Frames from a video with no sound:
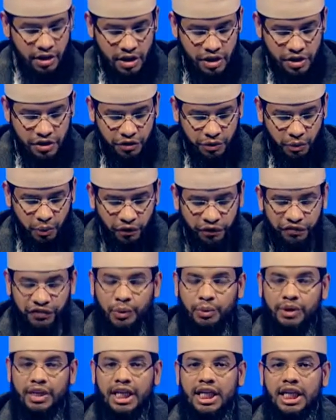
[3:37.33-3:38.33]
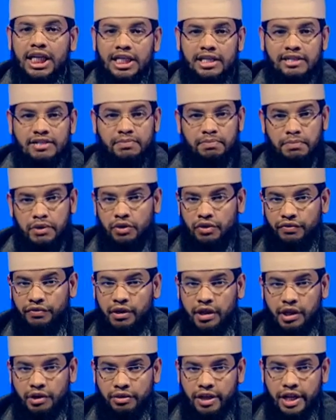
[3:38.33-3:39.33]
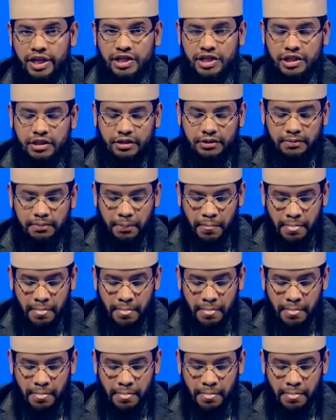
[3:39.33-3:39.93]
through viewing His beautiful creation.